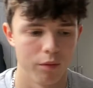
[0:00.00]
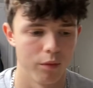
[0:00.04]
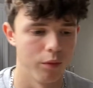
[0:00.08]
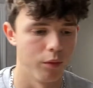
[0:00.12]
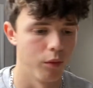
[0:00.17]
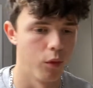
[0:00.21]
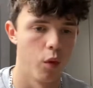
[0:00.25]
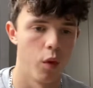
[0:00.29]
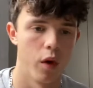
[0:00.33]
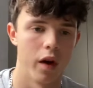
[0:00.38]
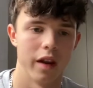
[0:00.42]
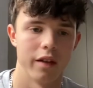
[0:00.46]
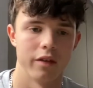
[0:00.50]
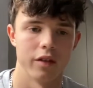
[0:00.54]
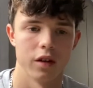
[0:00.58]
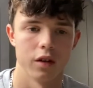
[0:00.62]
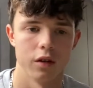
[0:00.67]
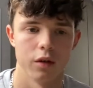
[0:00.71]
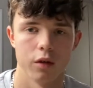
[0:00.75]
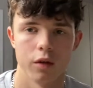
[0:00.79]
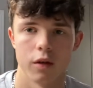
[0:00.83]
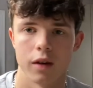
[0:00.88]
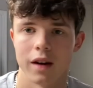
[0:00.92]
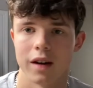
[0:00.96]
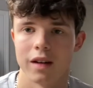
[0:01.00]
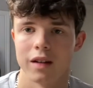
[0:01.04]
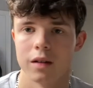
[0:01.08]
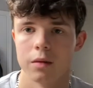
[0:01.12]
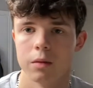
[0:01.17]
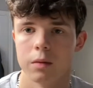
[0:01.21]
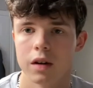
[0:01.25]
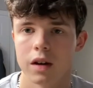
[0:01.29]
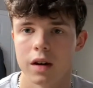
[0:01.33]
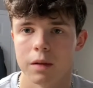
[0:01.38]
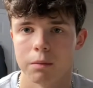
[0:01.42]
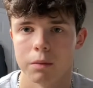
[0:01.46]
whatever random
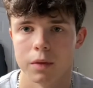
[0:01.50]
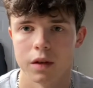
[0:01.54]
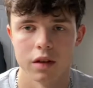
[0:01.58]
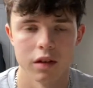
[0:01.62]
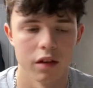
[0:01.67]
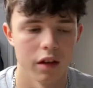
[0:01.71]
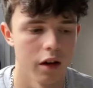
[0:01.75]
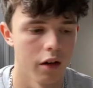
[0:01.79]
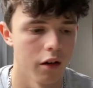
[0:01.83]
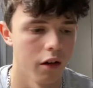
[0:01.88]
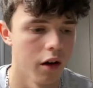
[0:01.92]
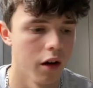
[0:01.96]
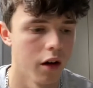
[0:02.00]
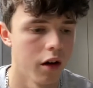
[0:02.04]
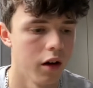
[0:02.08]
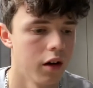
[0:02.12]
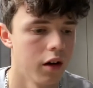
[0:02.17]
numbers there are,